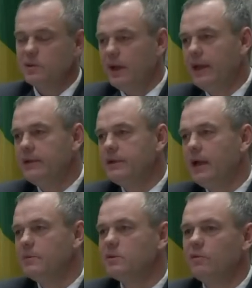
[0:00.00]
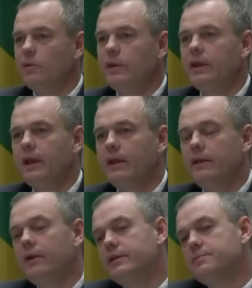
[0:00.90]
So nine times over the weekend, and
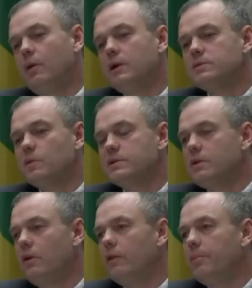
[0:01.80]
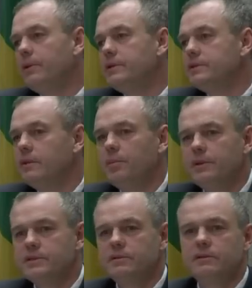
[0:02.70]
their response was call the police, and the
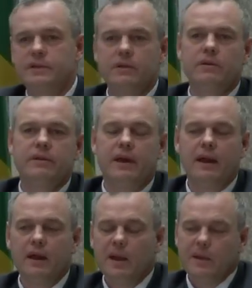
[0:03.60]
police will deal with that.